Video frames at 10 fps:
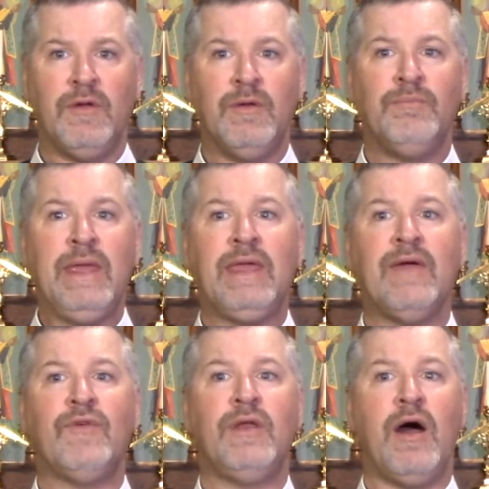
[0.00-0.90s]
be
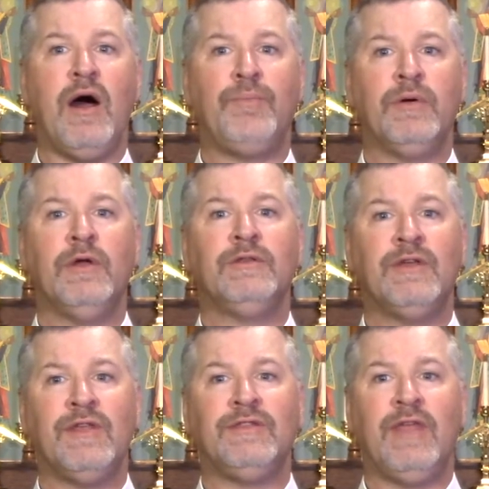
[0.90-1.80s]
given up
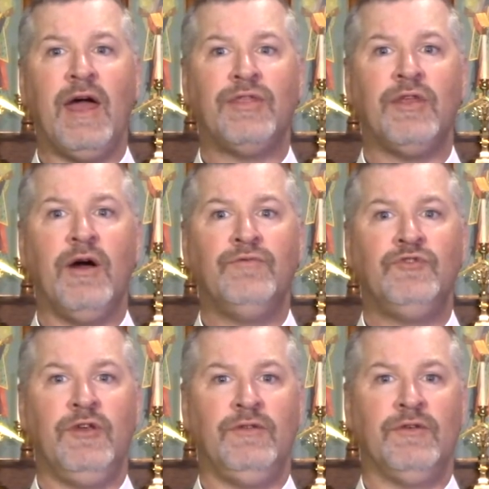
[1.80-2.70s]
to the death of
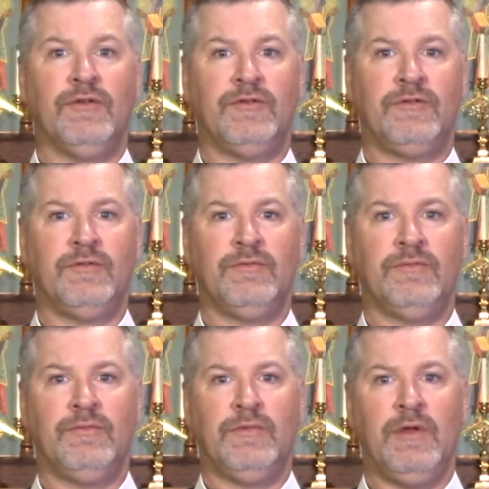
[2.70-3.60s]
Jesus.
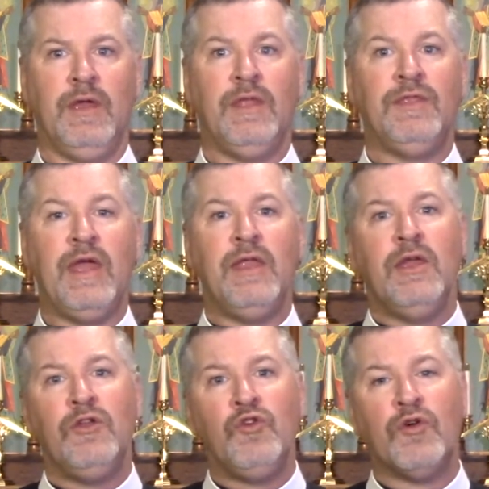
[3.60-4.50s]

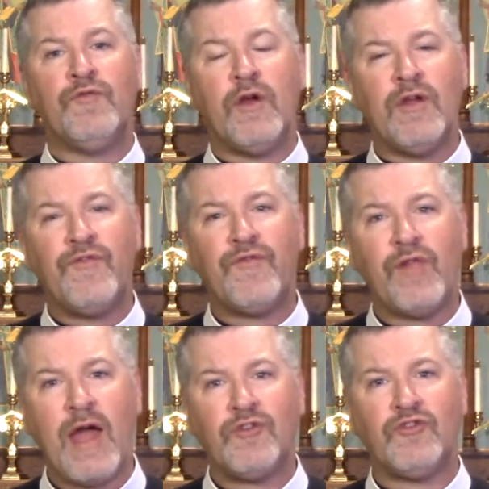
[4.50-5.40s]
That your very
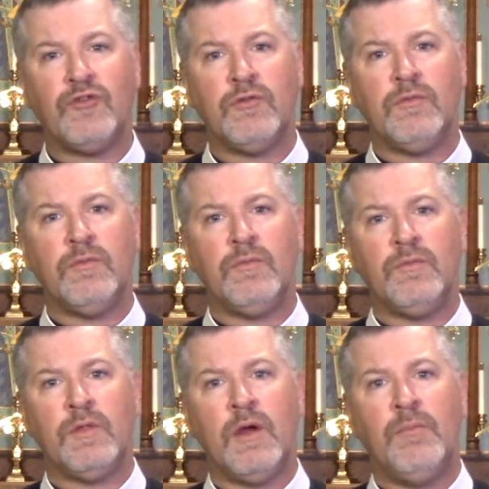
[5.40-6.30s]
flesh
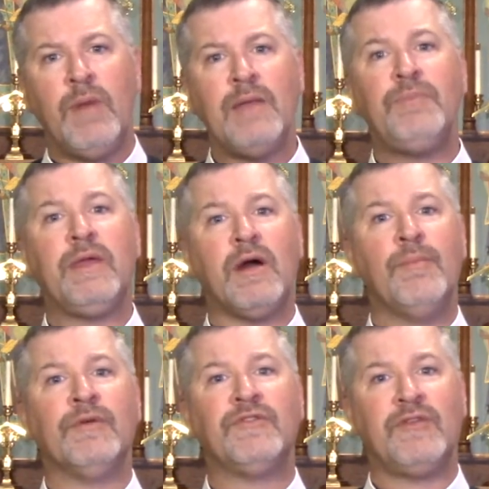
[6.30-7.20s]
might
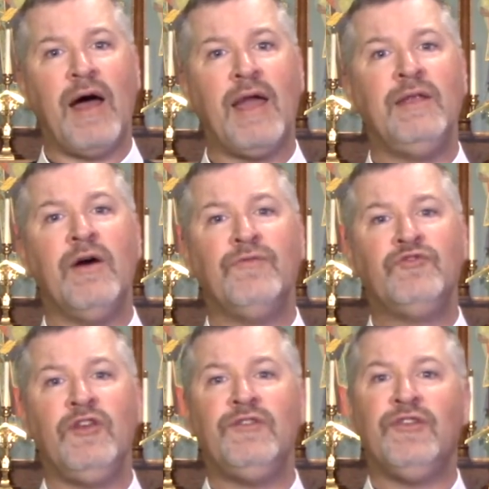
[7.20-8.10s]
become a sign of
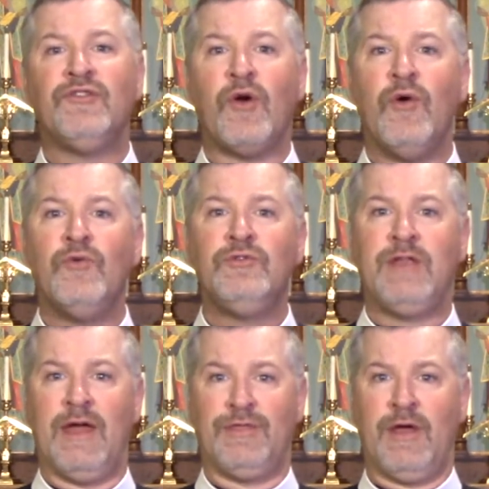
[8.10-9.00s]
Jesus' own
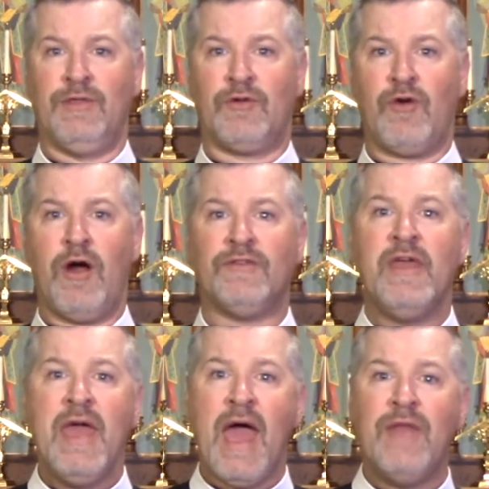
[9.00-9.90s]
death on the cross,
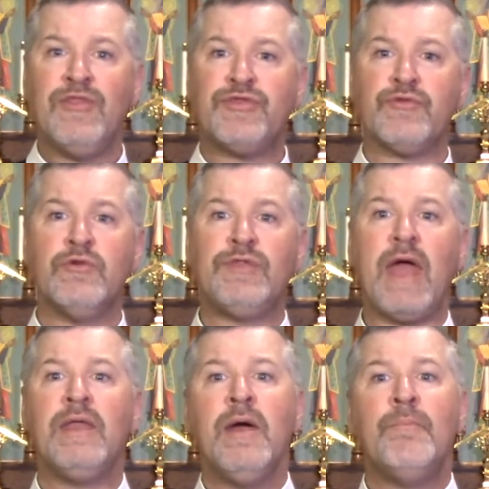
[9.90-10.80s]
and through
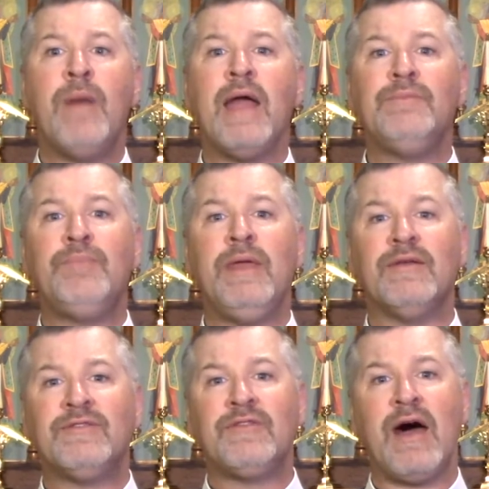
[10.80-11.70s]
that might be
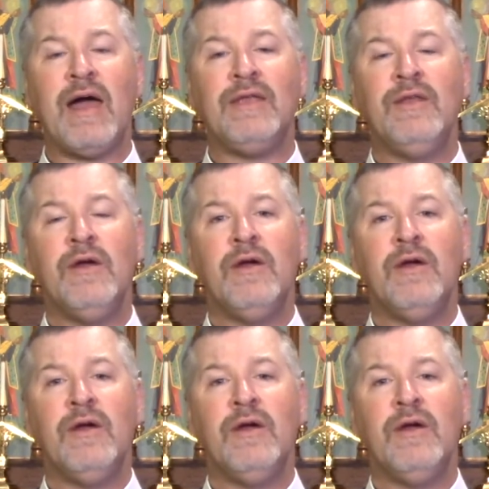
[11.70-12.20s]
a sign